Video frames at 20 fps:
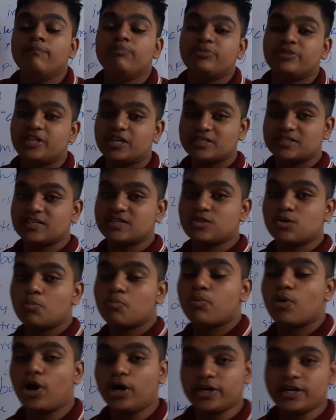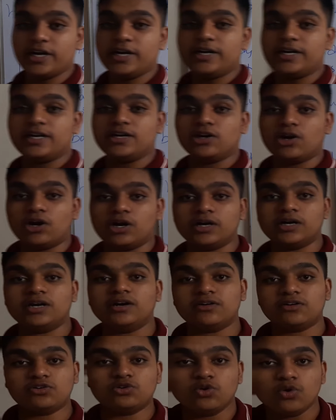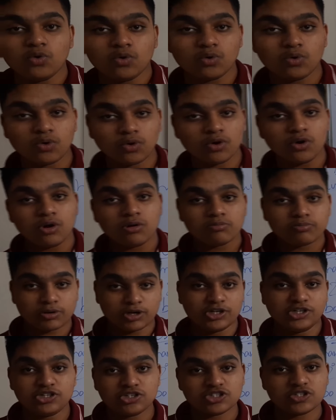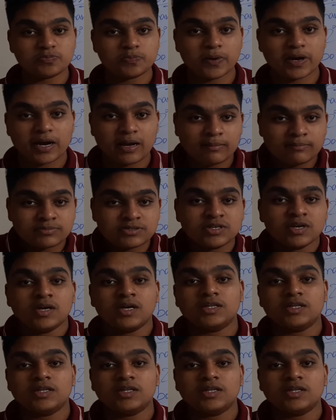This is important in order to produce sperms.